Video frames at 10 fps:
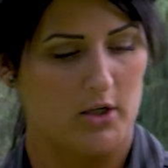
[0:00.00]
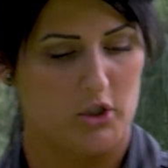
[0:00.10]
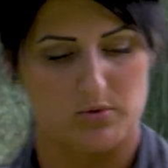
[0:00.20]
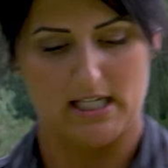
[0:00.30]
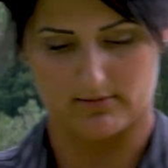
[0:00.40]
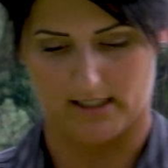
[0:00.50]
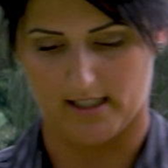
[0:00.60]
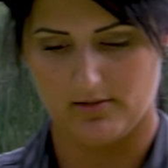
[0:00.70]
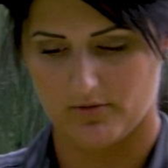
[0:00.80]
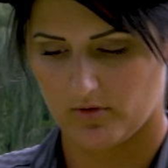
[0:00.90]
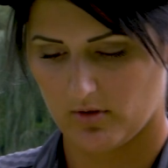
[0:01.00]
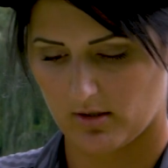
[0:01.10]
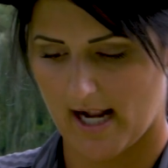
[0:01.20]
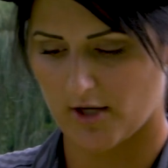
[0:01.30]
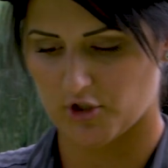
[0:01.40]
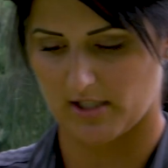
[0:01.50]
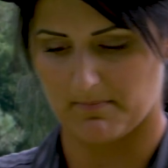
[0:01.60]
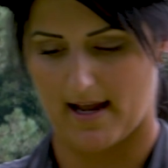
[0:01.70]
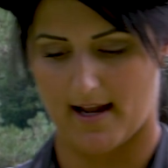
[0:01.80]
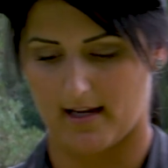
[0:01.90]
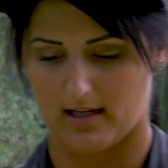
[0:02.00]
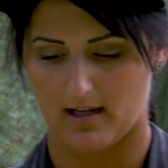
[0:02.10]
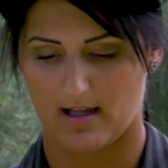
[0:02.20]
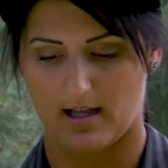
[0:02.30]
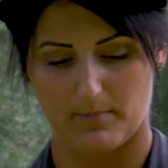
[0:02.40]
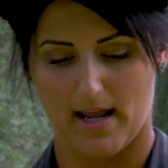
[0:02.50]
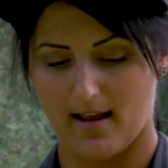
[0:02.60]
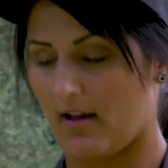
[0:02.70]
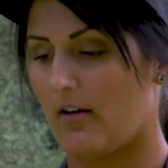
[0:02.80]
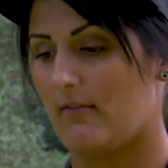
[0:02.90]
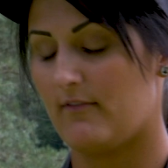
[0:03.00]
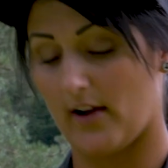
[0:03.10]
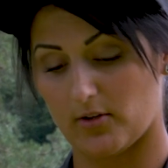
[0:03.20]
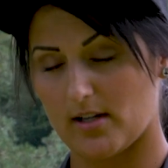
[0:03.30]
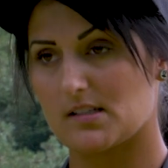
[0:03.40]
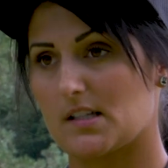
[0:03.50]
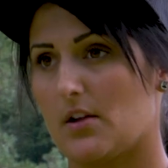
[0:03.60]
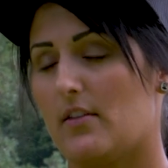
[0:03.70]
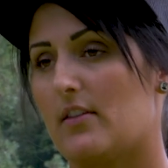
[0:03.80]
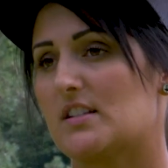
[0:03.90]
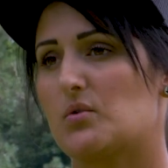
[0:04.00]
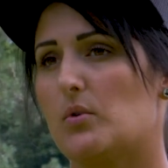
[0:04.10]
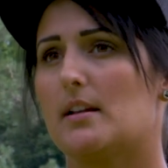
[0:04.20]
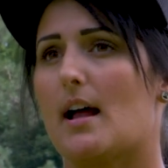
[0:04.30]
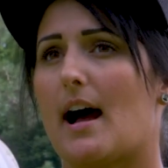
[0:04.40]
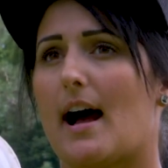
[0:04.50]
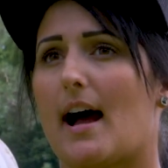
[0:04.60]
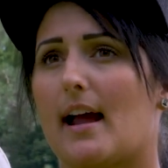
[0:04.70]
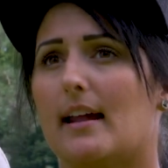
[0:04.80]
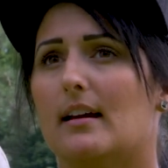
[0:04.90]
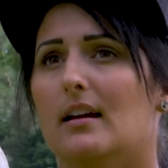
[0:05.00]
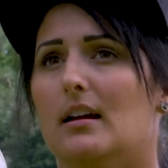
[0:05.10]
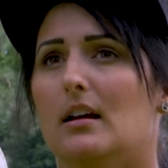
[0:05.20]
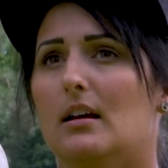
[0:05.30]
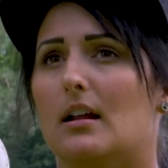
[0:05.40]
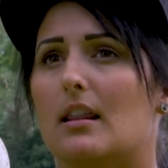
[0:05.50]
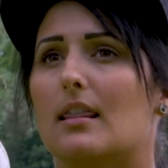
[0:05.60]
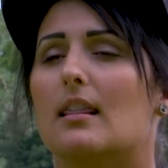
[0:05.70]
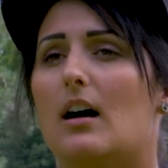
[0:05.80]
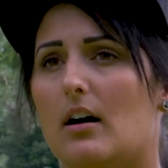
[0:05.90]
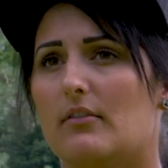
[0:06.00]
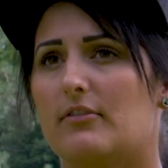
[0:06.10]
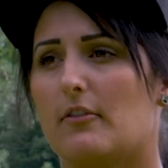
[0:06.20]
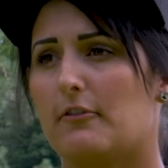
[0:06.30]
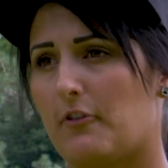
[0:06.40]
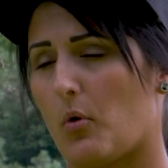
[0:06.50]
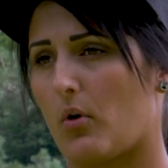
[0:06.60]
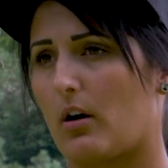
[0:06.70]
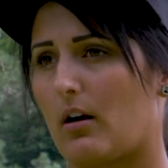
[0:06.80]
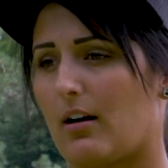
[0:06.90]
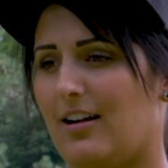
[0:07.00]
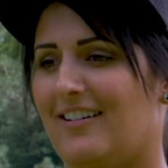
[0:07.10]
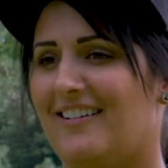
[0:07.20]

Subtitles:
utility are actually my Virus. This one I love for